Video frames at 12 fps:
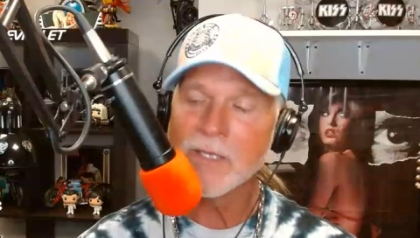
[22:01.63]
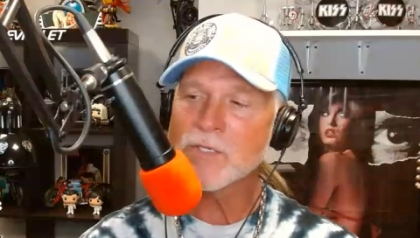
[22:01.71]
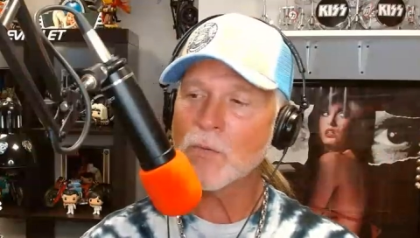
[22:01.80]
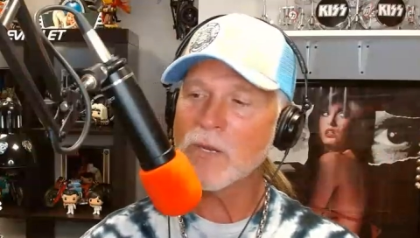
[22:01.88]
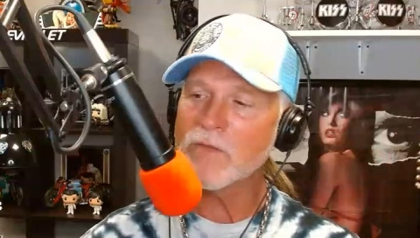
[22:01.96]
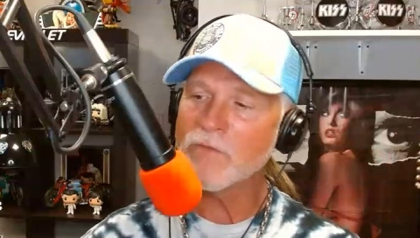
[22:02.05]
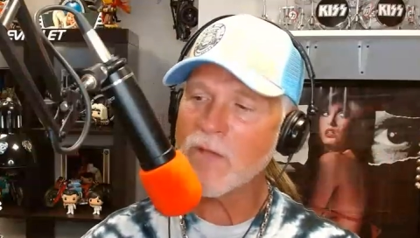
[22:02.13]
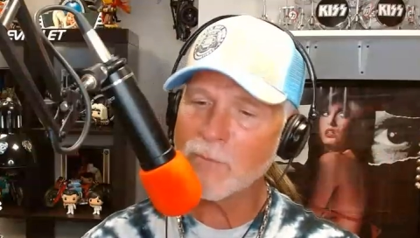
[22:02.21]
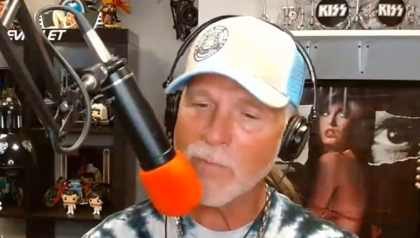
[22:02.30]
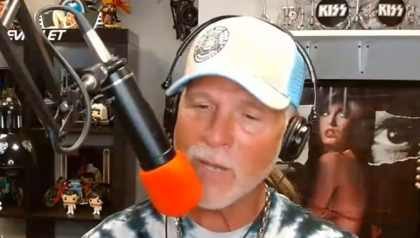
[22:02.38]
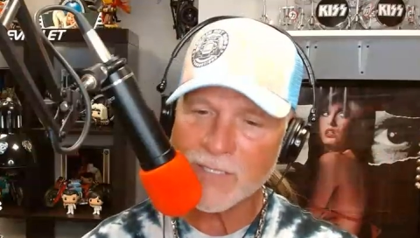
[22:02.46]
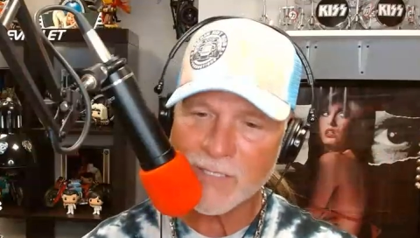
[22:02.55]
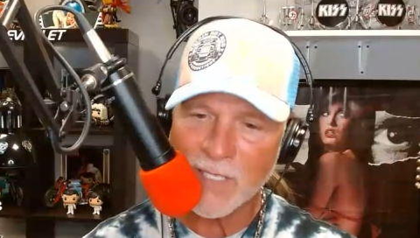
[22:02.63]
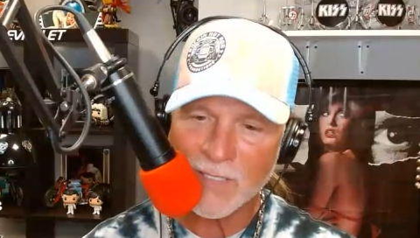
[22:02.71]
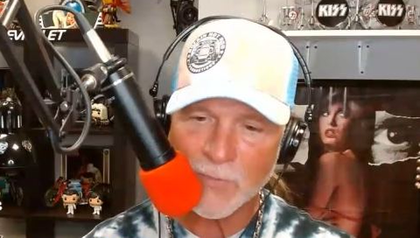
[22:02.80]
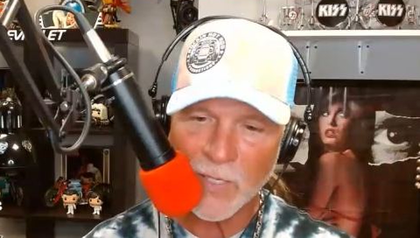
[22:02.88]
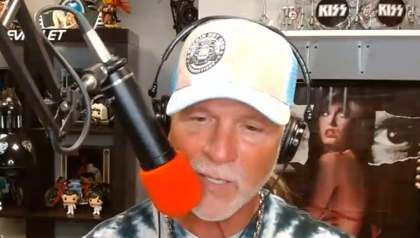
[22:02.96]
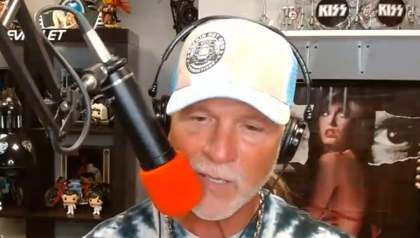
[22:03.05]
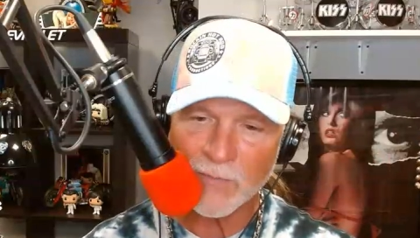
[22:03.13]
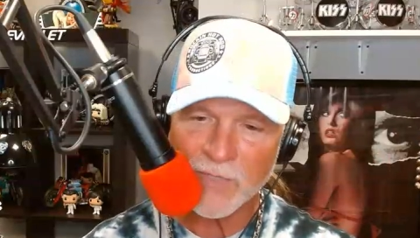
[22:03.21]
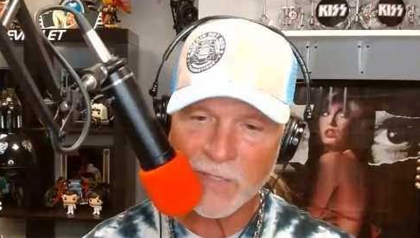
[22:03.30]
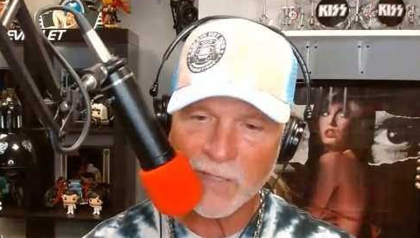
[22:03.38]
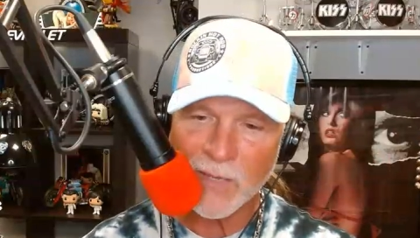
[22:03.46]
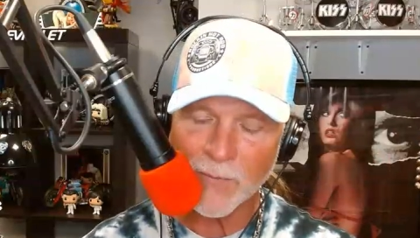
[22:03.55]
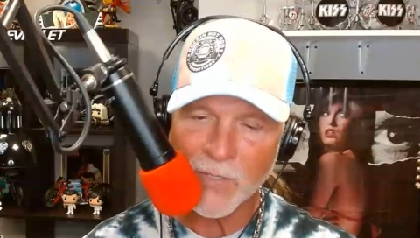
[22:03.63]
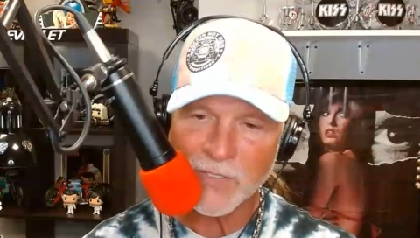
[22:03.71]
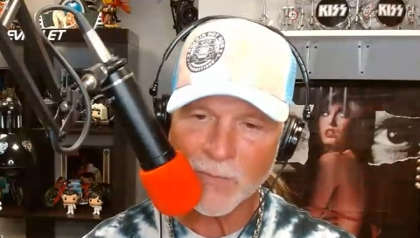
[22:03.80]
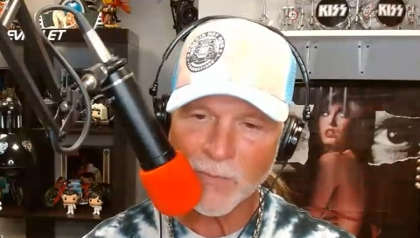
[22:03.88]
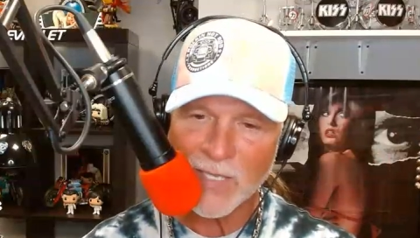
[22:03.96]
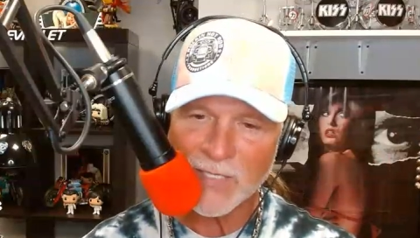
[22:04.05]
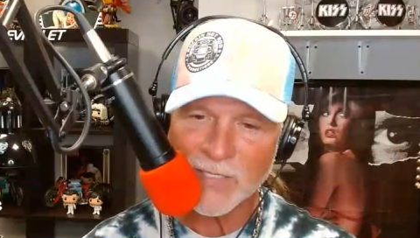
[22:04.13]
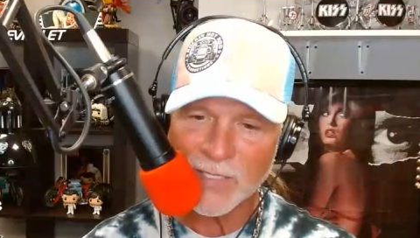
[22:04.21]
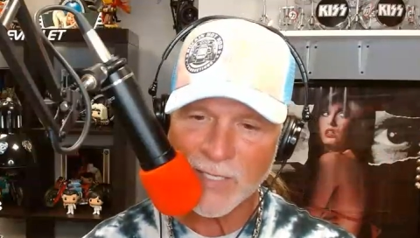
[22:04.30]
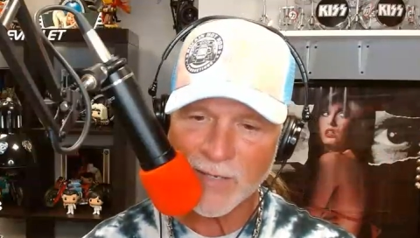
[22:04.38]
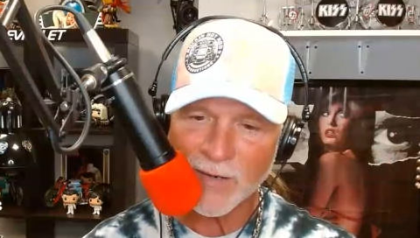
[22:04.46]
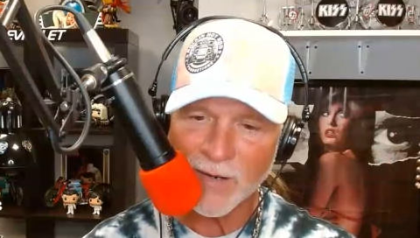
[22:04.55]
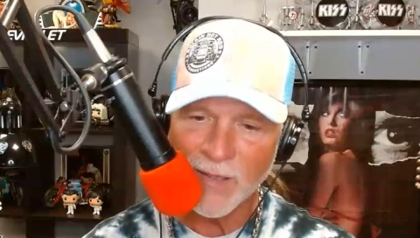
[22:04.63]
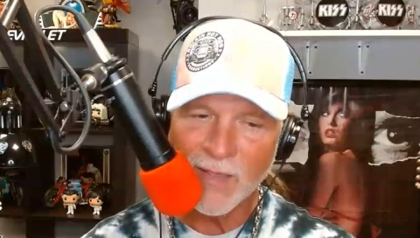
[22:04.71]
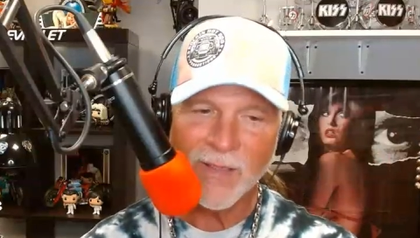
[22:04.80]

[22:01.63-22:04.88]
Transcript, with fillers: 25 bucks next week comes in, that person buys you dinner,